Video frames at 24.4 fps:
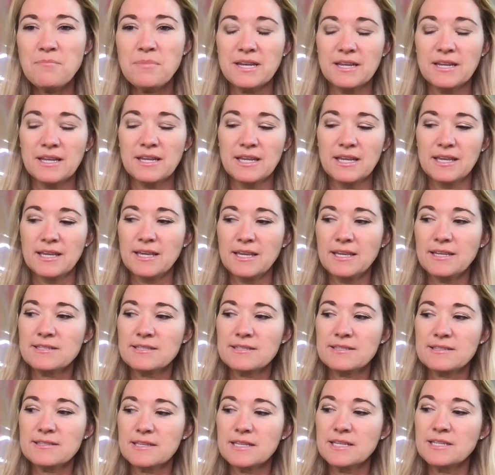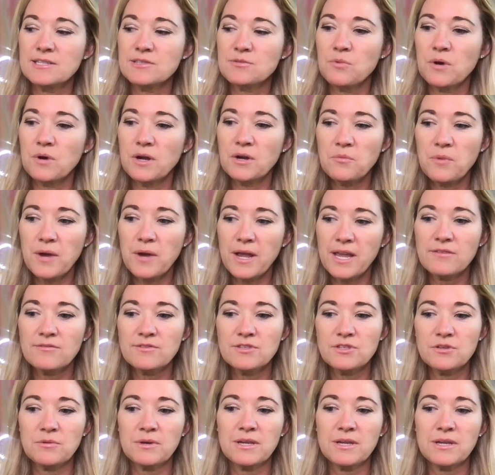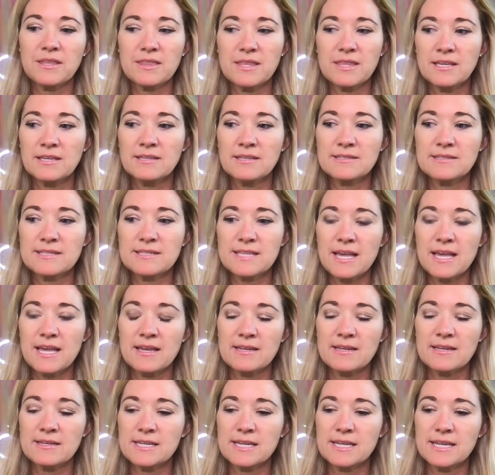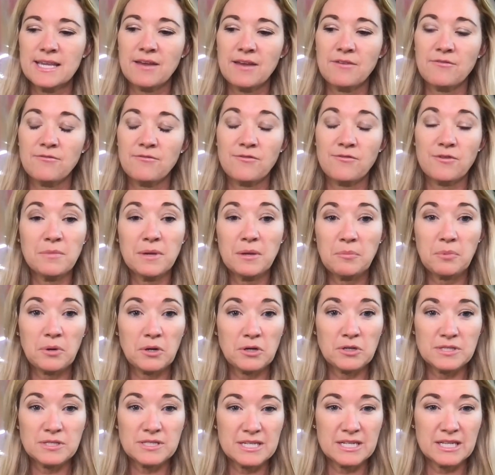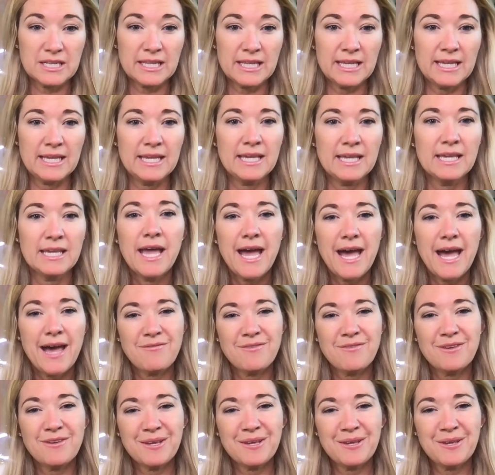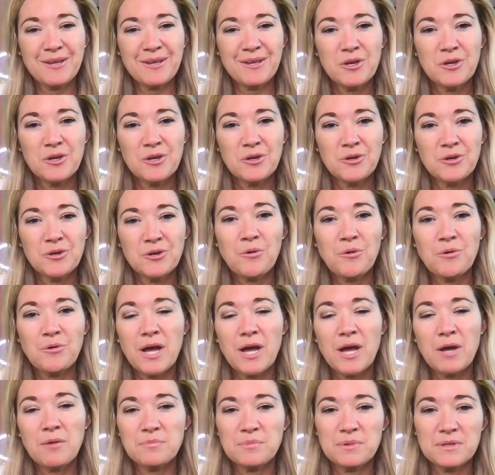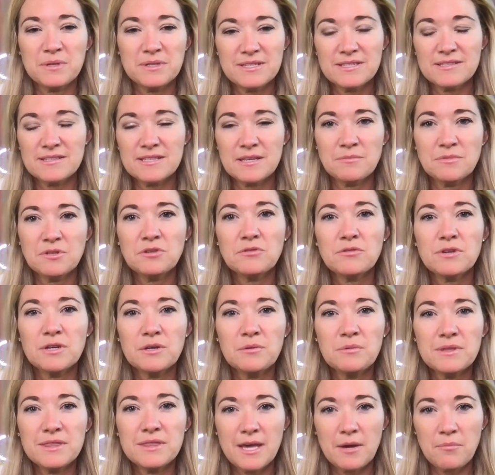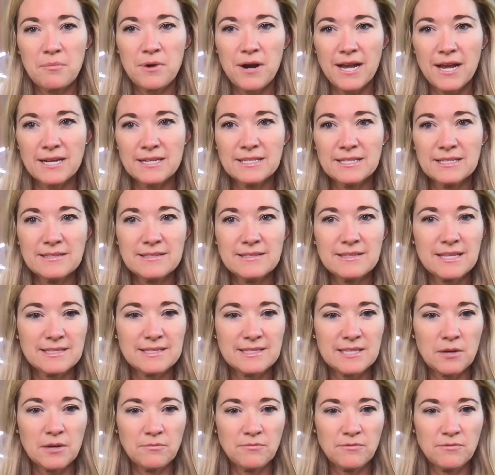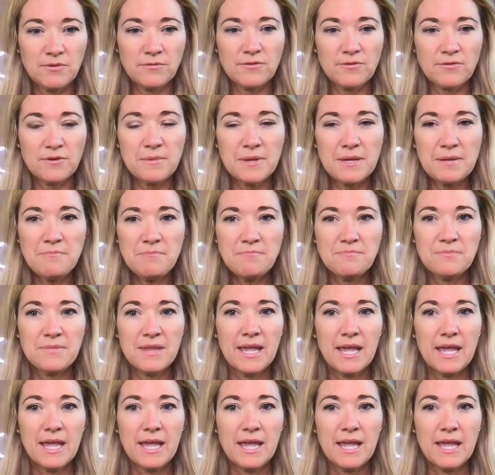But it's one way of doing things. And again, for me personally, having grown up to some degree with that practice, that's helpful for me.